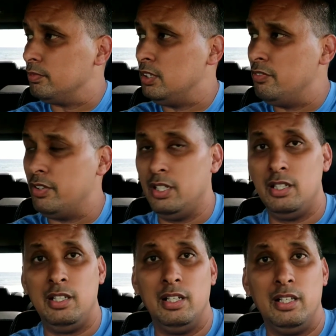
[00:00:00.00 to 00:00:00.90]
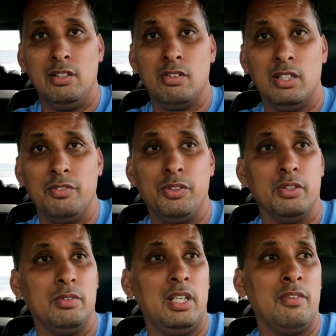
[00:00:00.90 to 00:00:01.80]
even in Italy and stuff.
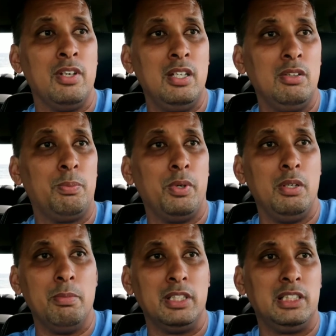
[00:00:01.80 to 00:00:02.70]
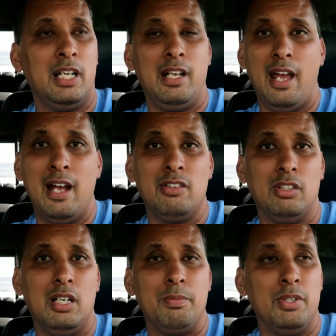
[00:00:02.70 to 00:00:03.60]
So everything pretty much kind of
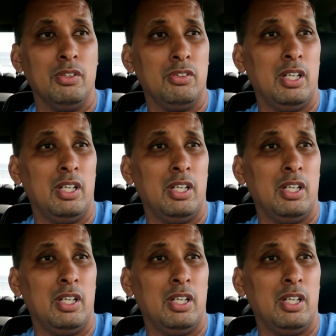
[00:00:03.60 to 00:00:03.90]
adds up, you know.